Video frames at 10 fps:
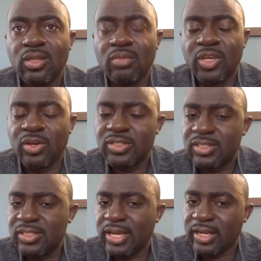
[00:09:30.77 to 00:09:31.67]
because
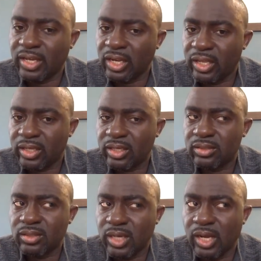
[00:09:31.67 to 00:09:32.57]
it's not a clear
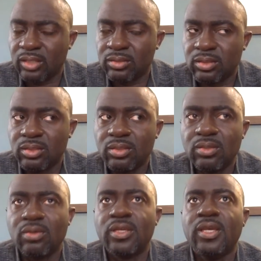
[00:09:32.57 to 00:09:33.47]
cut,
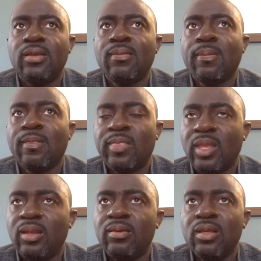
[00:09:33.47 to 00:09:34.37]
okay,
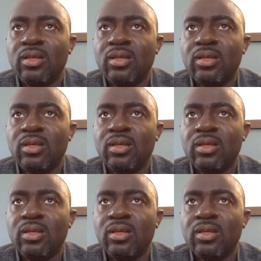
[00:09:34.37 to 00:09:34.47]
thing.